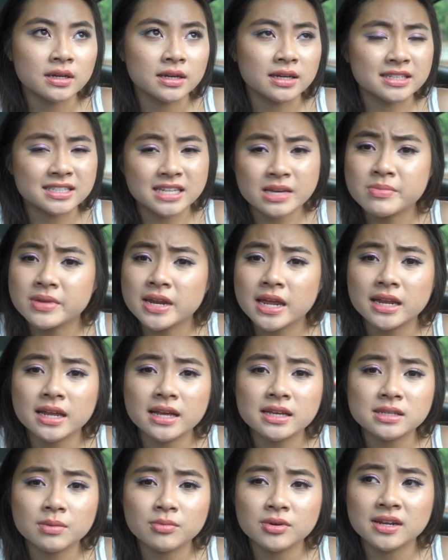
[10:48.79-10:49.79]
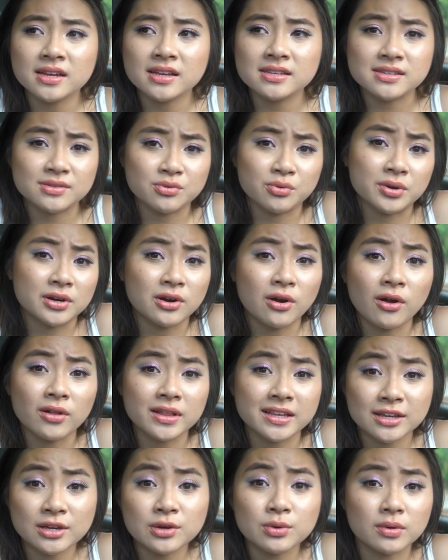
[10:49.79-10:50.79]
intimidating someone is, we're
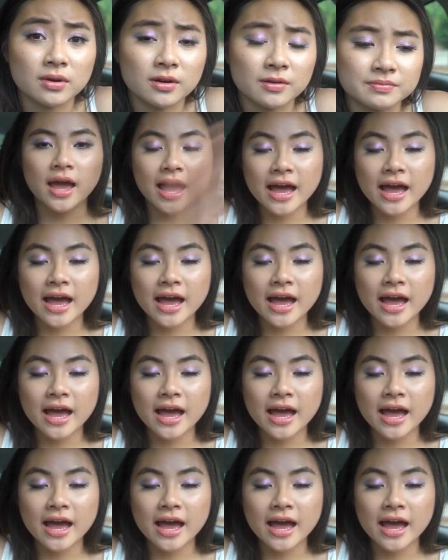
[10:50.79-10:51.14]
all equal.